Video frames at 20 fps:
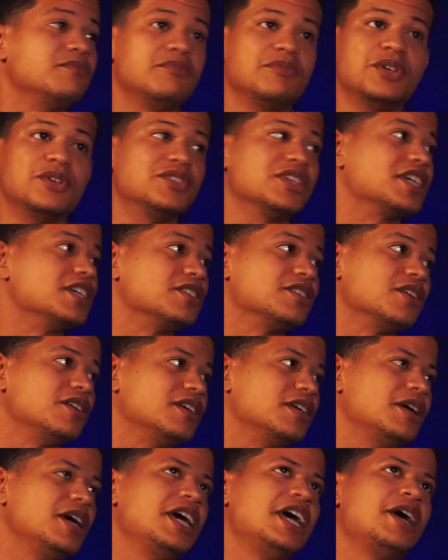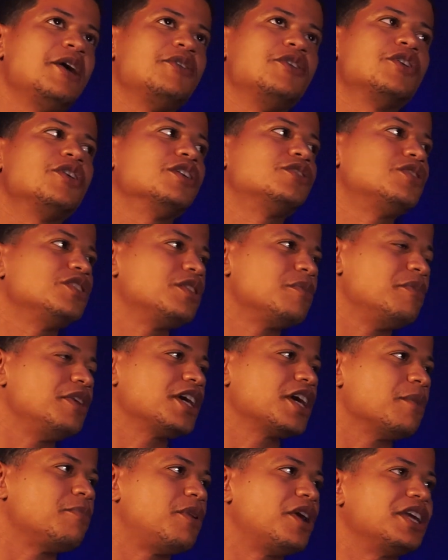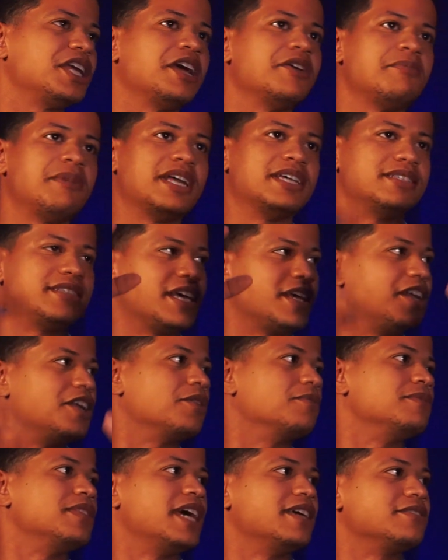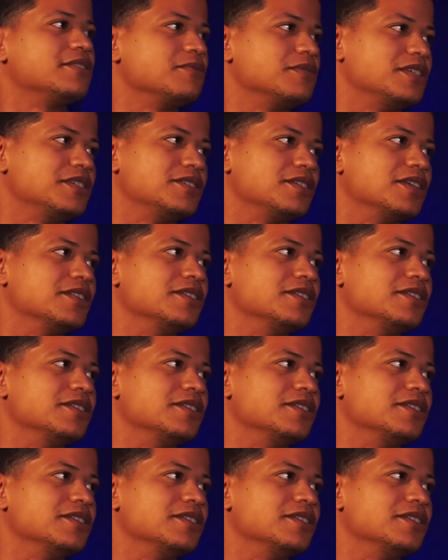Music is on. You go to a Dominican party, everybody's standing up dancing with each other.